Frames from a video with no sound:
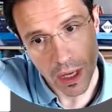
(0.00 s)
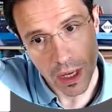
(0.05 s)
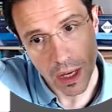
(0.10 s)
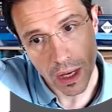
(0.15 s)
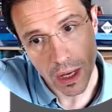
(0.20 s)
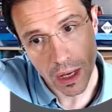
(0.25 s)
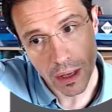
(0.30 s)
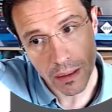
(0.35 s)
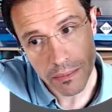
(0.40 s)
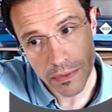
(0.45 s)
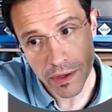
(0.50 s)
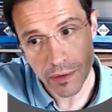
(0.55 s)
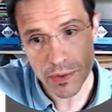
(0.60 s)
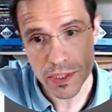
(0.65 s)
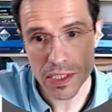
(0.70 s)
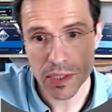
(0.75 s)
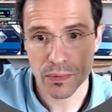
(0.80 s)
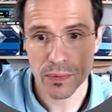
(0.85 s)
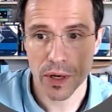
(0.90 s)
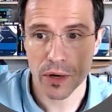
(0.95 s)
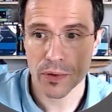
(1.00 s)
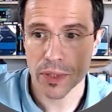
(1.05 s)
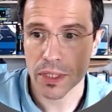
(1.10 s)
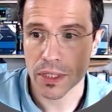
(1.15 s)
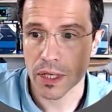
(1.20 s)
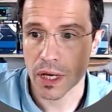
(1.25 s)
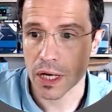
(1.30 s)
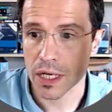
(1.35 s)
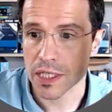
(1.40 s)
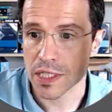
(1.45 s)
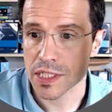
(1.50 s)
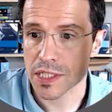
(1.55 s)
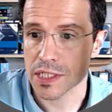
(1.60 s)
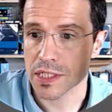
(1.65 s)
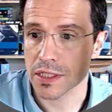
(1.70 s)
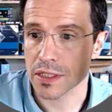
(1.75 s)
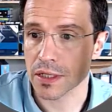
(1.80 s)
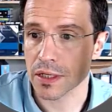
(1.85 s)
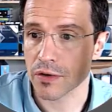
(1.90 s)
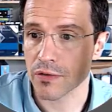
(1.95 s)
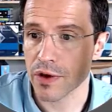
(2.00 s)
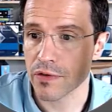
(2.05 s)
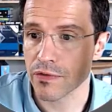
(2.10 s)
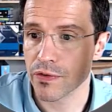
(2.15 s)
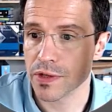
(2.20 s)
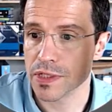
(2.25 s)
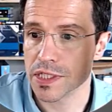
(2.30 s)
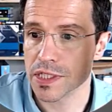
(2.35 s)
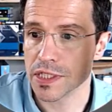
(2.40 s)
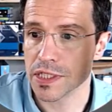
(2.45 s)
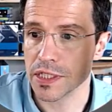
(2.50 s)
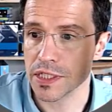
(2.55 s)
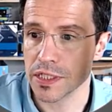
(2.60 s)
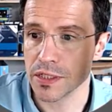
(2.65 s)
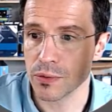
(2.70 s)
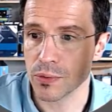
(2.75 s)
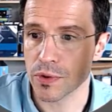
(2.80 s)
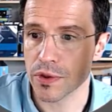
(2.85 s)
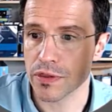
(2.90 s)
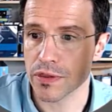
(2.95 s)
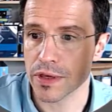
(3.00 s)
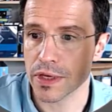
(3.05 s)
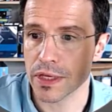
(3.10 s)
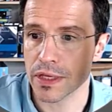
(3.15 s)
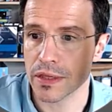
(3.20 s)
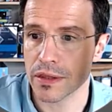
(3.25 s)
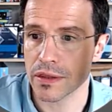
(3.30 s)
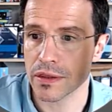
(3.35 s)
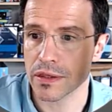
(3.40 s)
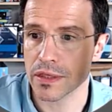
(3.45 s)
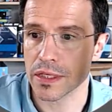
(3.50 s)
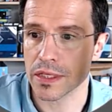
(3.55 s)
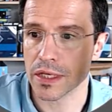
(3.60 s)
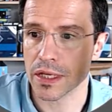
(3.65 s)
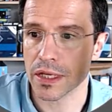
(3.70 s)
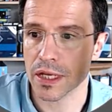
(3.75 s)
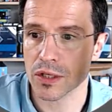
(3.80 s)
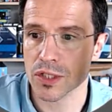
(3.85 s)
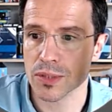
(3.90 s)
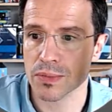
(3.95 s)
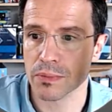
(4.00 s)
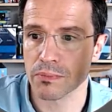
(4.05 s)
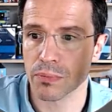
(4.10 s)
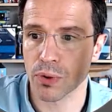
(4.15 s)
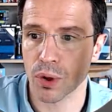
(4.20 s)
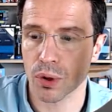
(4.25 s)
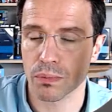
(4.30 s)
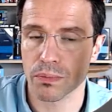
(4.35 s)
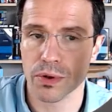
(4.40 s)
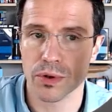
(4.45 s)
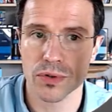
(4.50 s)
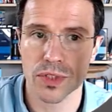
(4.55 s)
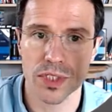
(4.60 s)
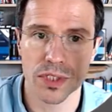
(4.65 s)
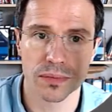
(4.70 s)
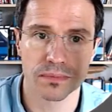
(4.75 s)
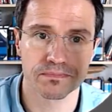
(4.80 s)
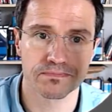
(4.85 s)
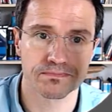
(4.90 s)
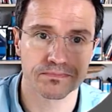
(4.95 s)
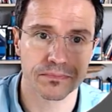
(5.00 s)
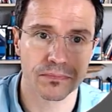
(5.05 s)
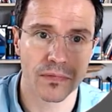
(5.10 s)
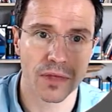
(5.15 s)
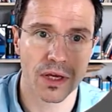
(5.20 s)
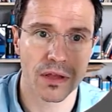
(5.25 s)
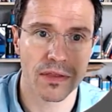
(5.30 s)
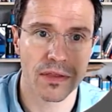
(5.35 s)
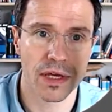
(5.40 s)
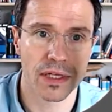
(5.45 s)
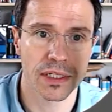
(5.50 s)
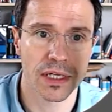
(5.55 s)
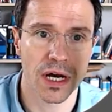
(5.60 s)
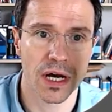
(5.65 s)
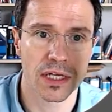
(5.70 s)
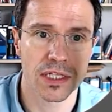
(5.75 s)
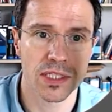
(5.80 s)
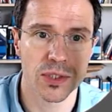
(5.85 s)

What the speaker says: there is a very nice reference here within the announcement blog post that guides